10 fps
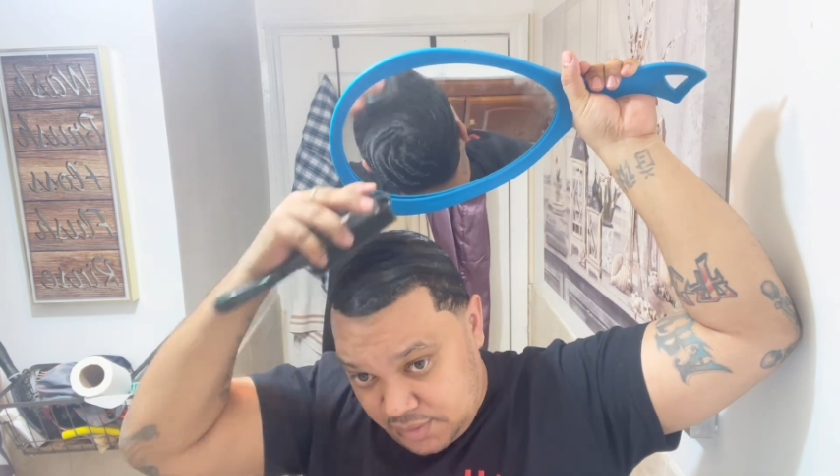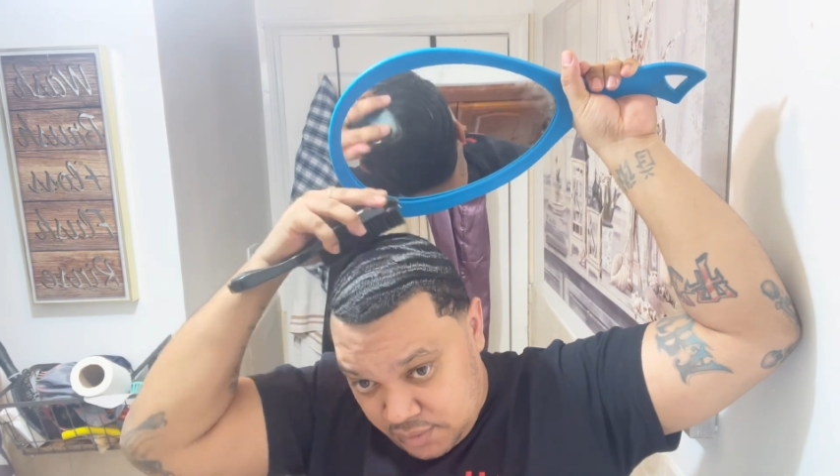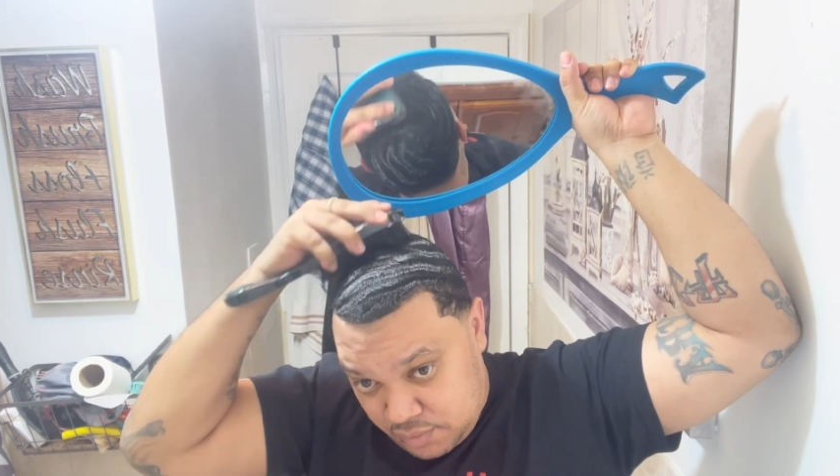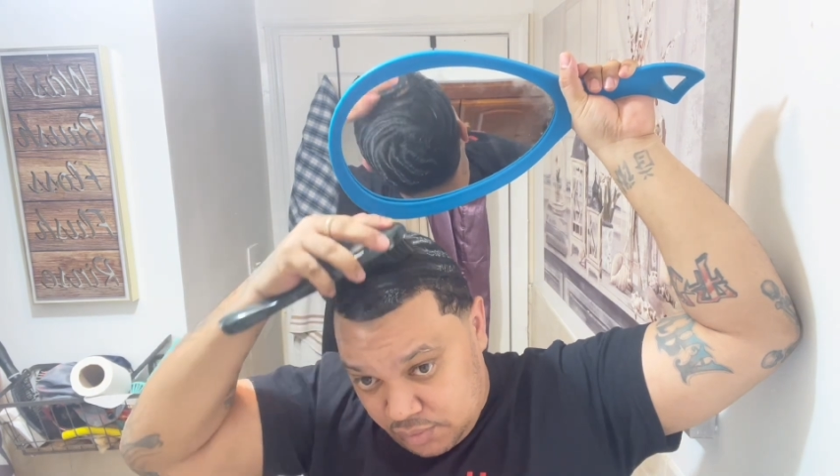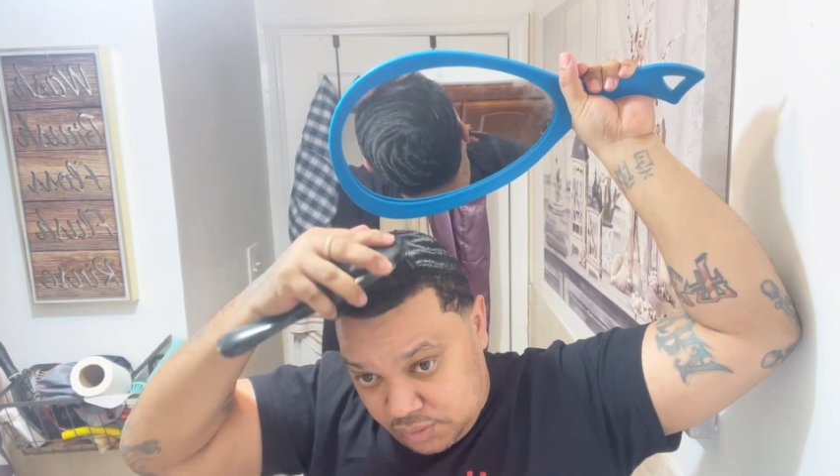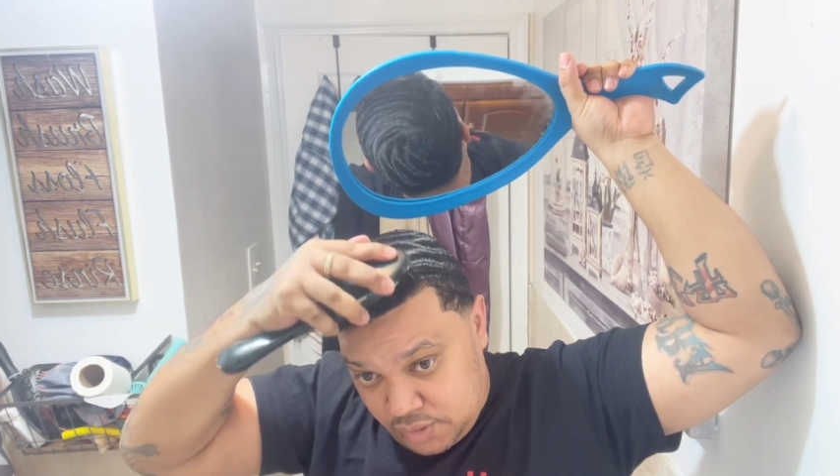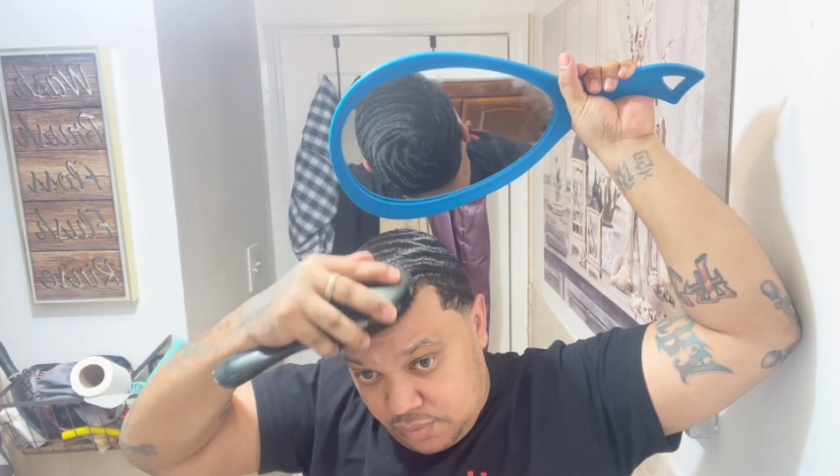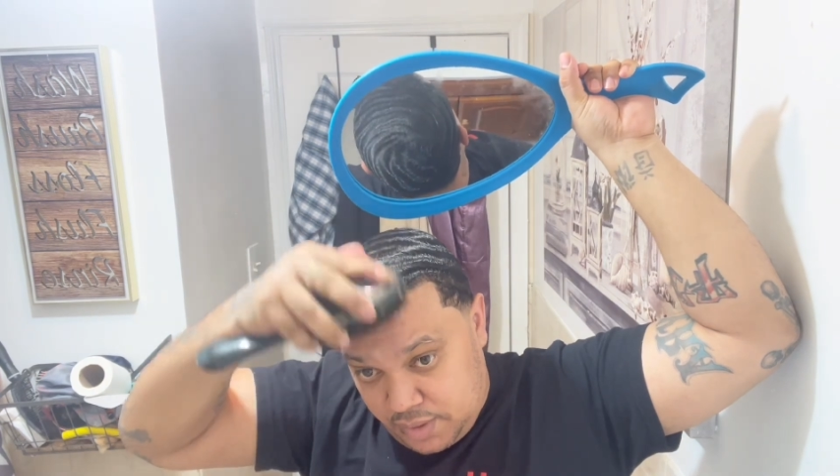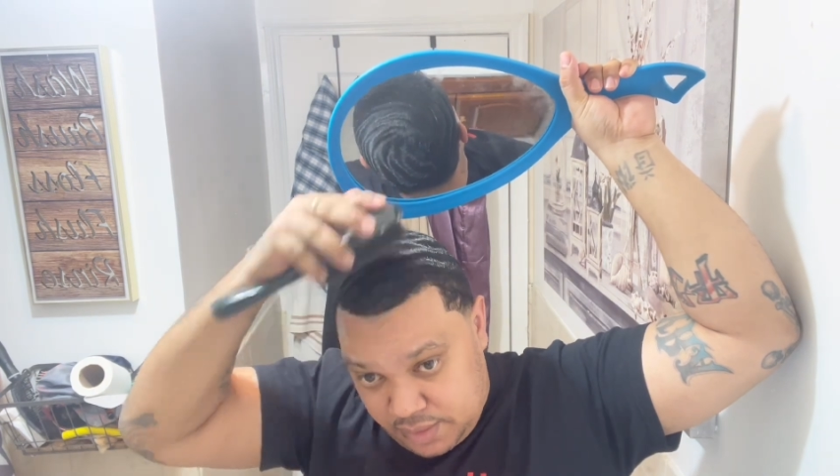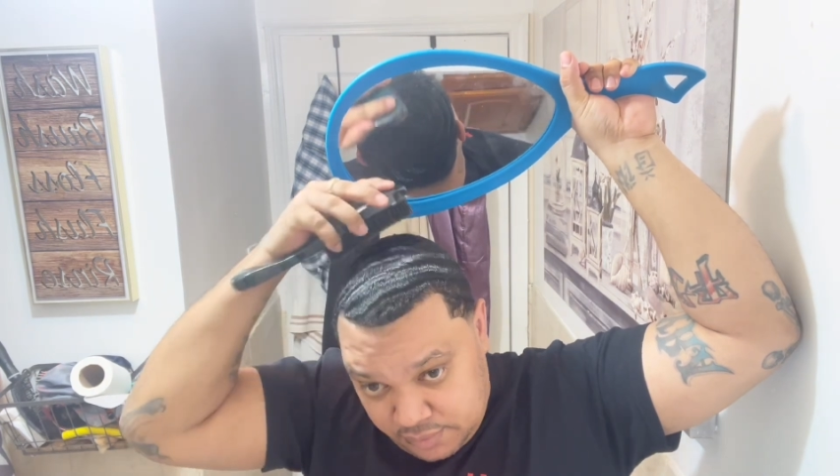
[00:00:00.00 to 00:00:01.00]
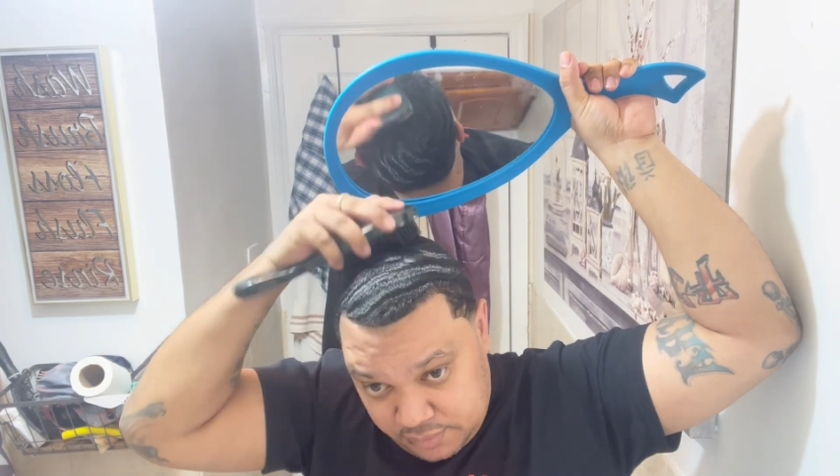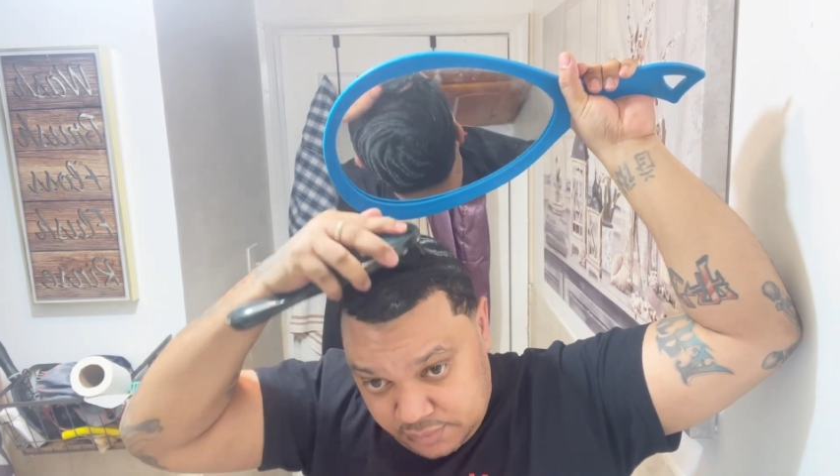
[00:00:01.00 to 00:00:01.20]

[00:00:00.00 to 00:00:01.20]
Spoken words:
you could do it.